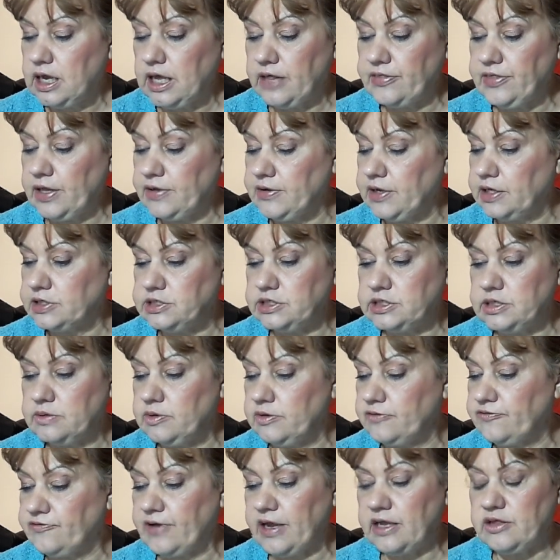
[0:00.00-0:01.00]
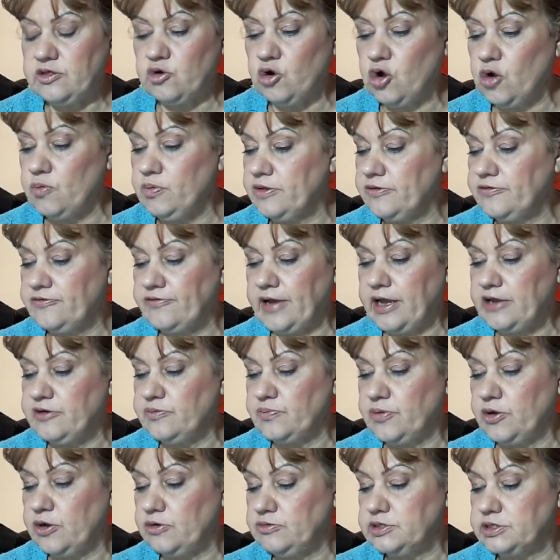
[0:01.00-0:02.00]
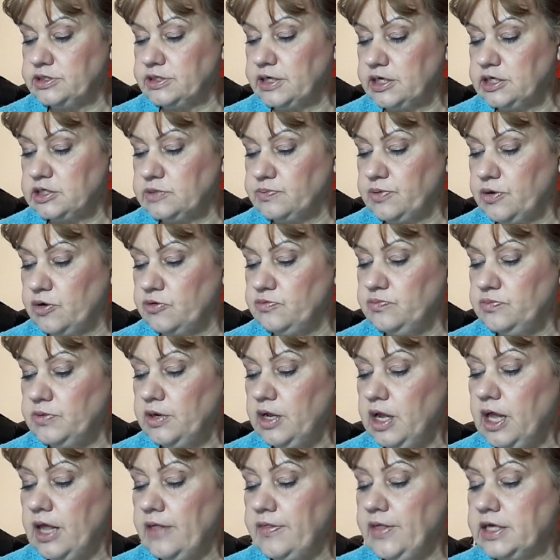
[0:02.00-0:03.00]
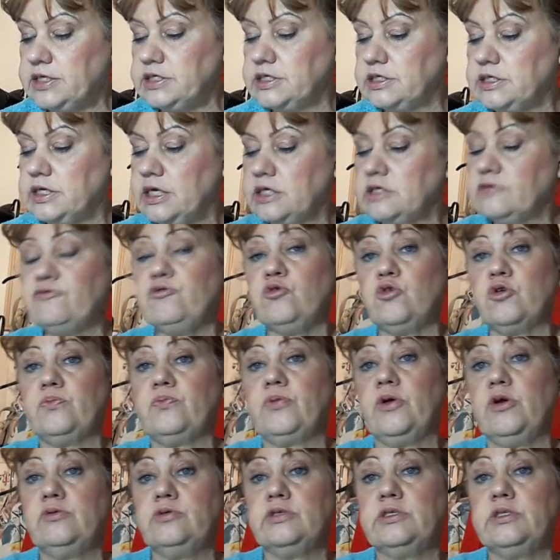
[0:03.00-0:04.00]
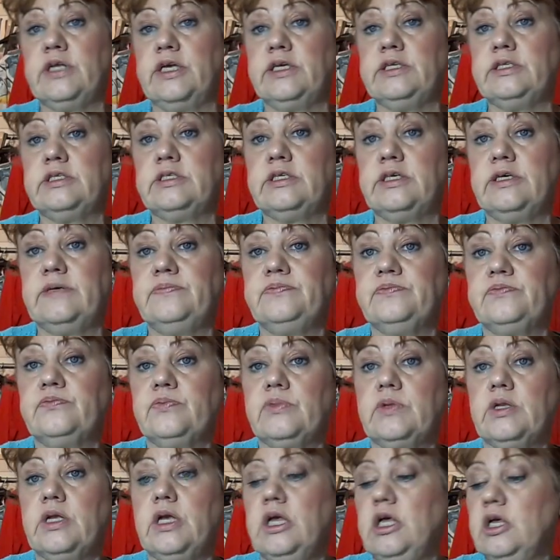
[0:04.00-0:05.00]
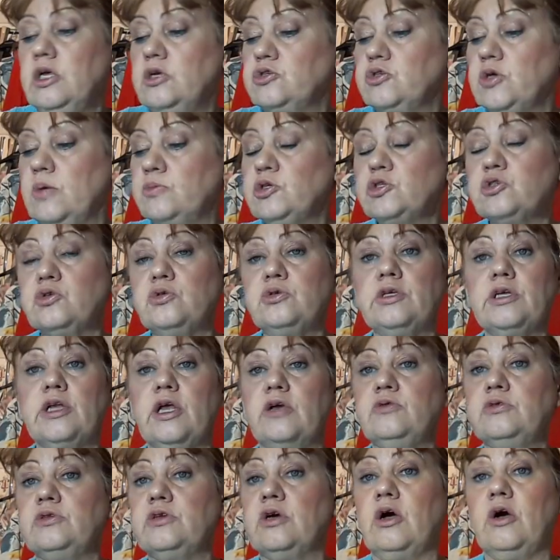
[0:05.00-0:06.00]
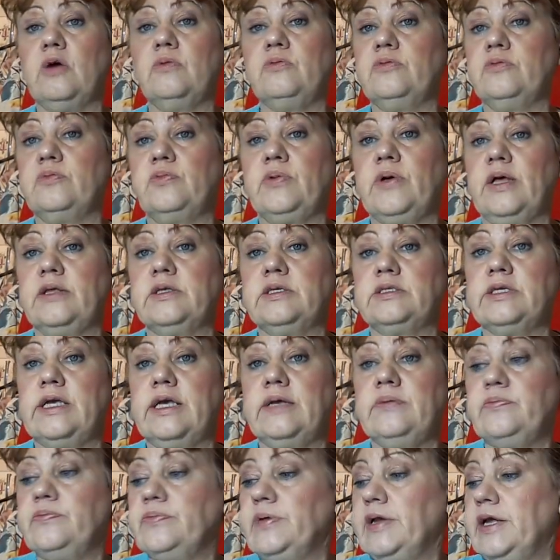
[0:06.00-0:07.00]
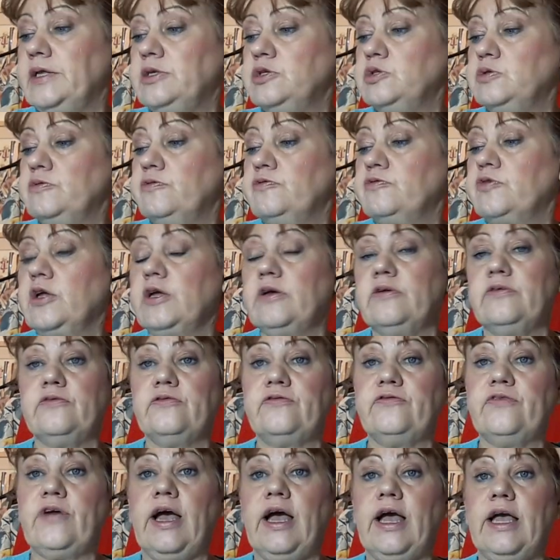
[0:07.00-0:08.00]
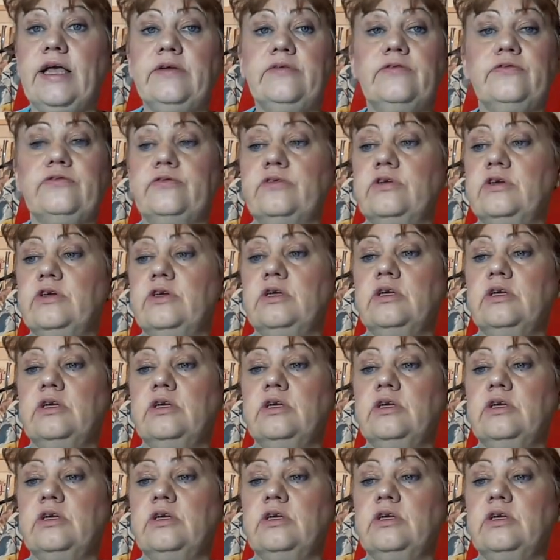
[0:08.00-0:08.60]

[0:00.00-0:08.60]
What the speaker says: think this is about the £5, they're all about the £5, £6. This is £4.90. So I'm just going to round it up at the 10 pence, so we've got 5